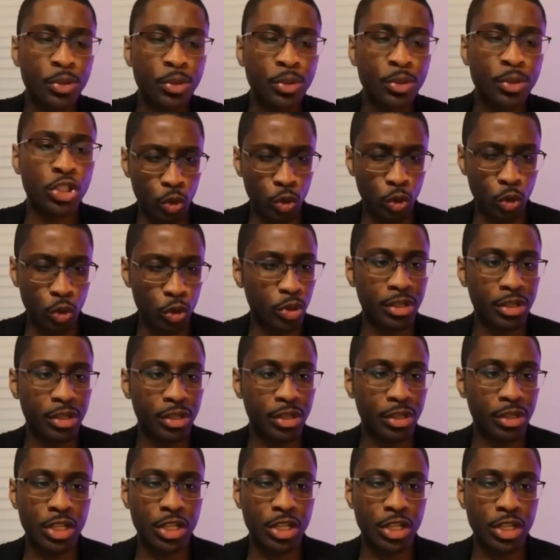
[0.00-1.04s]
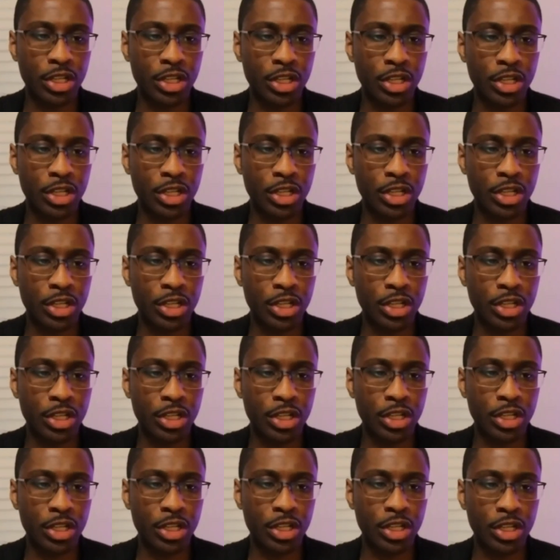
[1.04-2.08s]
help children, because
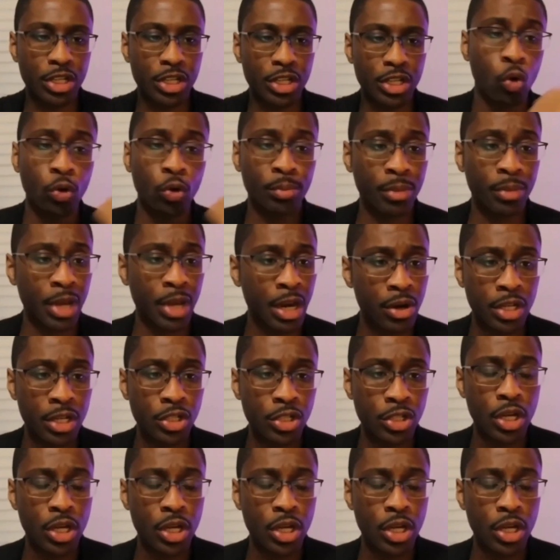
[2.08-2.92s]
children are a passion for her.